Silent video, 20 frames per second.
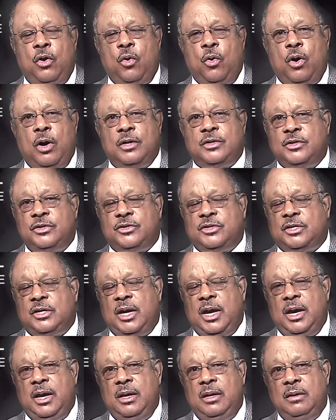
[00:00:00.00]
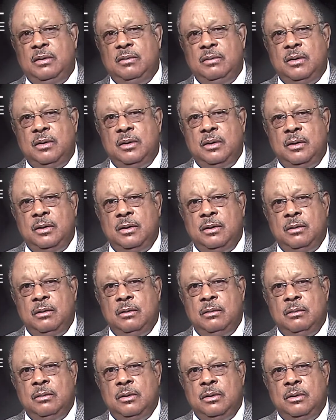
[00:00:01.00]
or to stay.
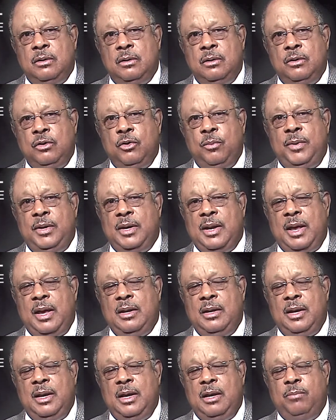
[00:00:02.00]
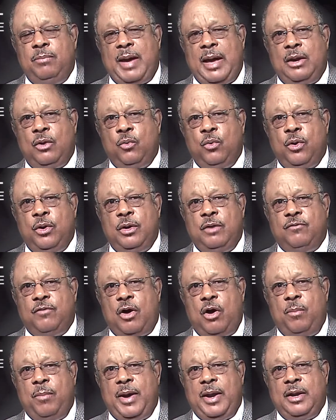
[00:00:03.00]
You'll be led by the word of
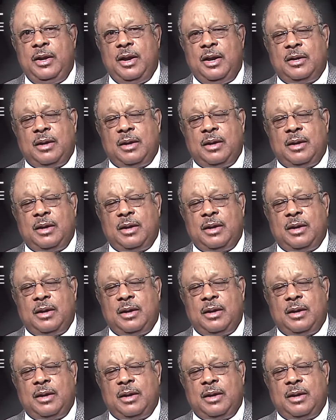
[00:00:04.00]
Almighty God.